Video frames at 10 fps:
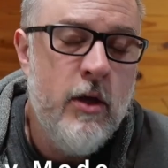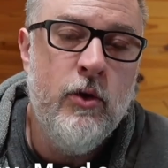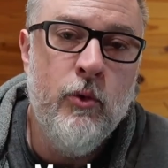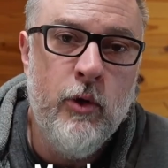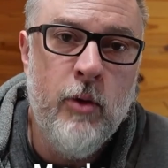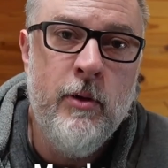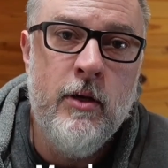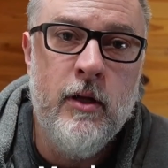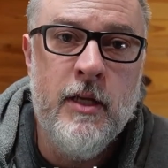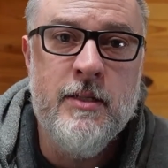you will be
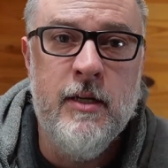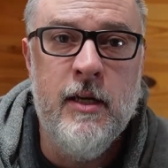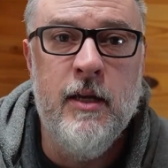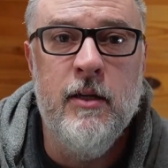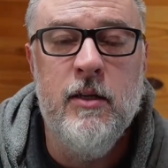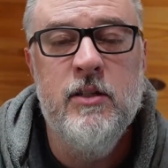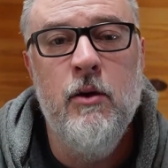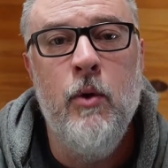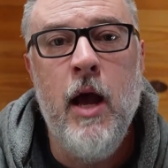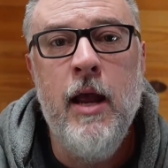able to listen in. And
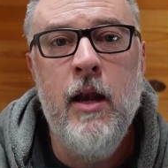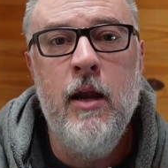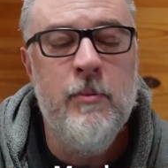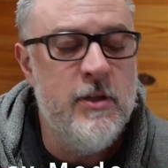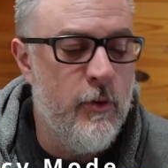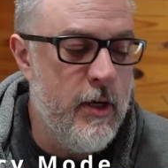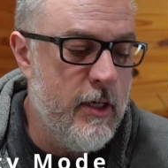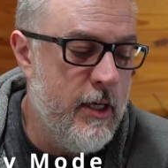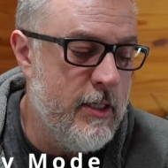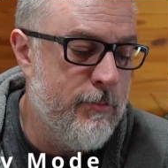so what I ended up
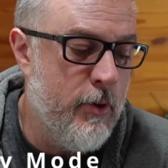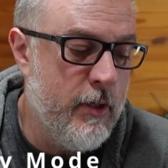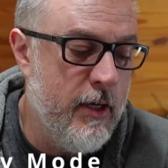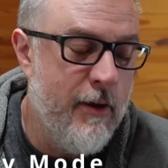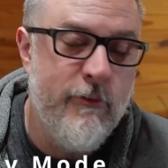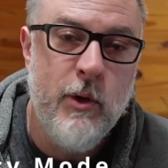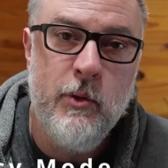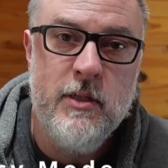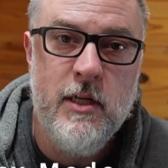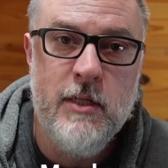doing is plugging in
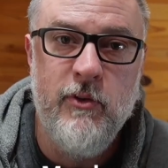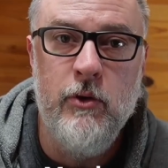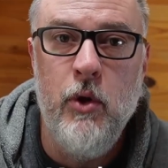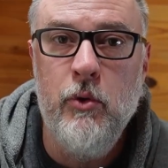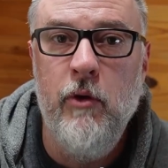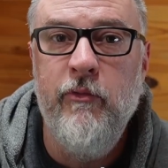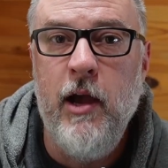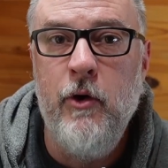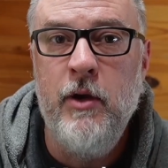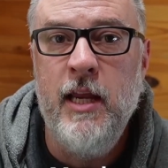frequencies for local
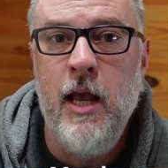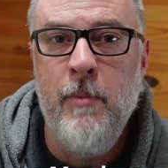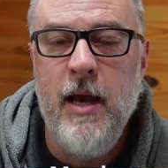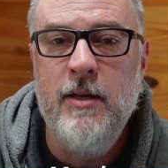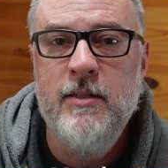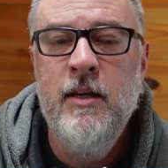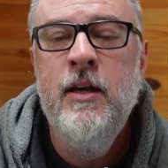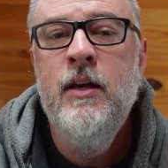fire and EMS